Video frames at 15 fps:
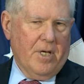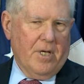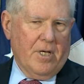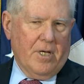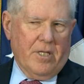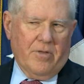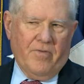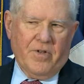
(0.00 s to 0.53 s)

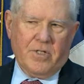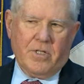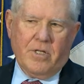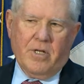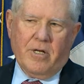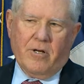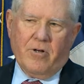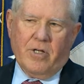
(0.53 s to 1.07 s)
And the vision
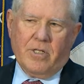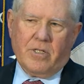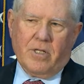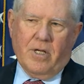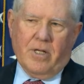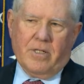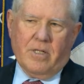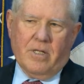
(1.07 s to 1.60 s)
here is
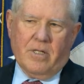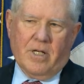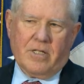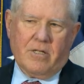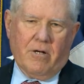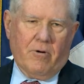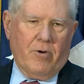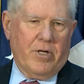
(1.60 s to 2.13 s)
that a
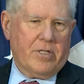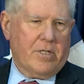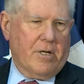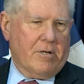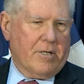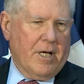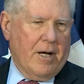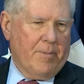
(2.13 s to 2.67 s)
next generation
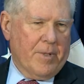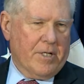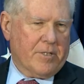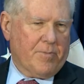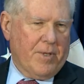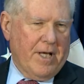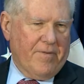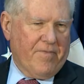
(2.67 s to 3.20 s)
air dominance
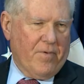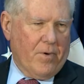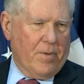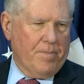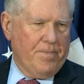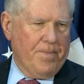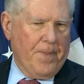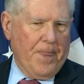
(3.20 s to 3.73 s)
platform,